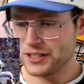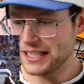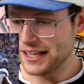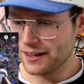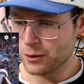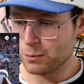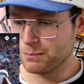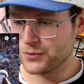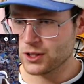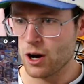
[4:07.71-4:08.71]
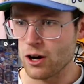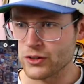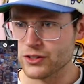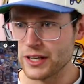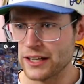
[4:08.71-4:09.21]
want to see that little
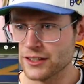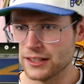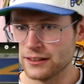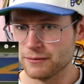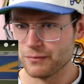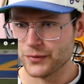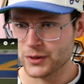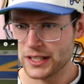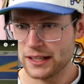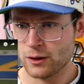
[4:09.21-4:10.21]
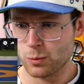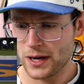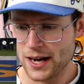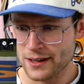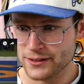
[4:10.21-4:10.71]
toss, actually. I'll see that little
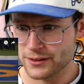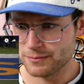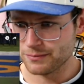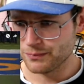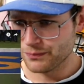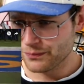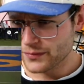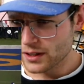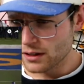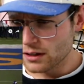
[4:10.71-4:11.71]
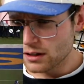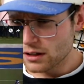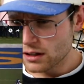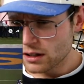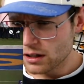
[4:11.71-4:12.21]
pass. But don't let the
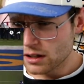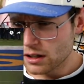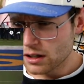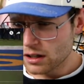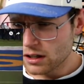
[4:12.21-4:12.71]
beard fool you.